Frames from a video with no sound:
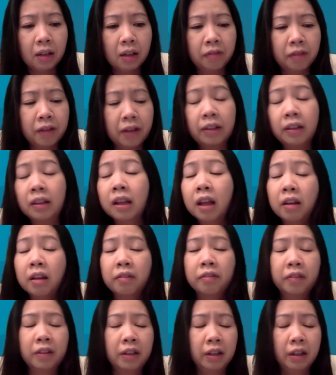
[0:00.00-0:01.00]
fell in
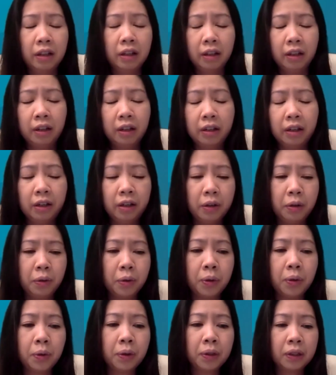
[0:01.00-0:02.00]
love in New
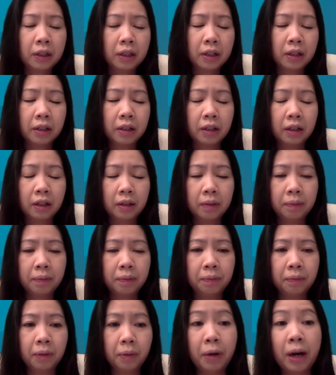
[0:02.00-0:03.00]
York.
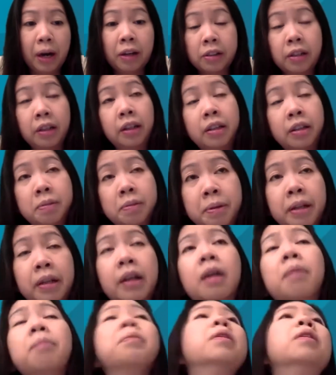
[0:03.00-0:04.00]
They were actually a lesbian
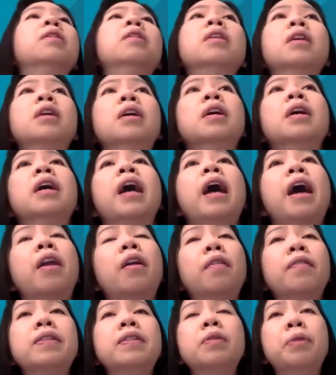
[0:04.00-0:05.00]
couple, and
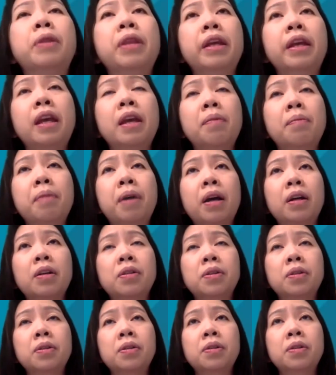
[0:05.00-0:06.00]
obviously when they came back
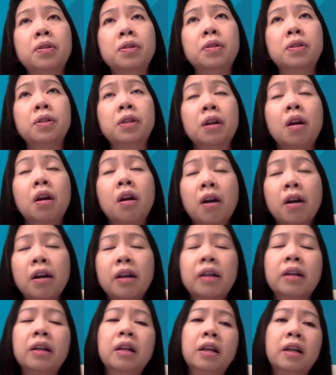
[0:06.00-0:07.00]
to
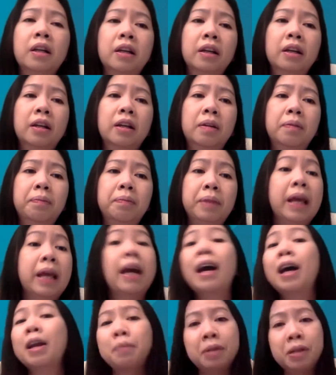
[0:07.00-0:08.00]
Jakarta, they
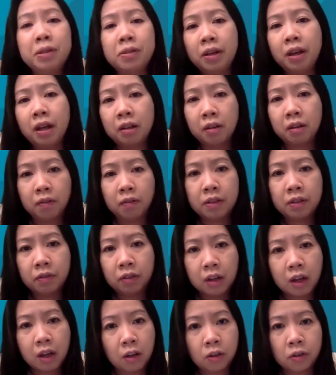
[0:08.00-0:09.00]
can't be together, obviously
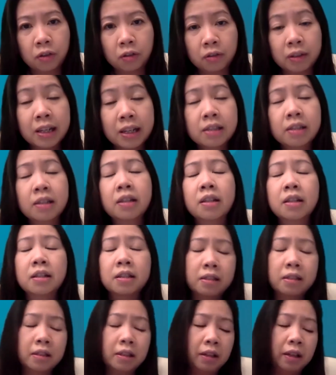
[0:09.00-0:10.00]
for cultural
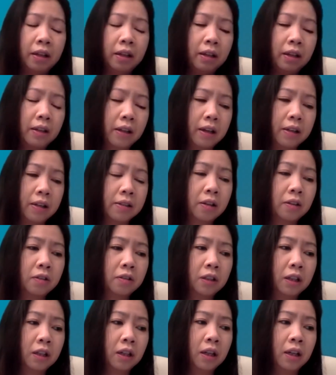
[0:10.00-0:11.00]
reasons and
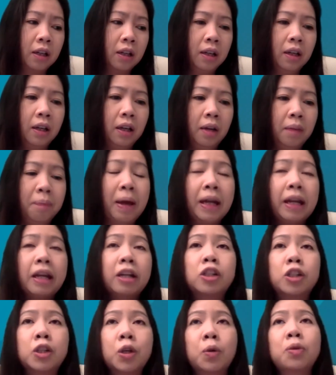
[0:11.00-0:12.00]
etc. But
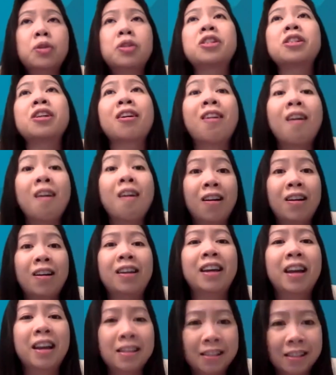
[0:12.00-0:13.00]
it shows
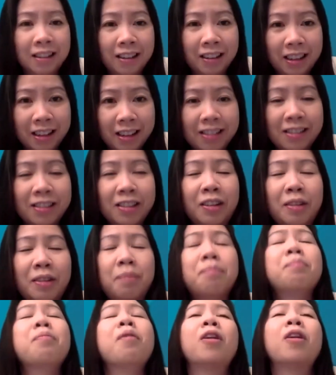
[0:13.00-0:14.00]
Jakarta as it is,
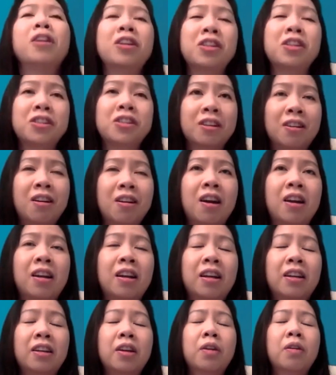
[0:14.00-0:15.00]
modern Jakarta.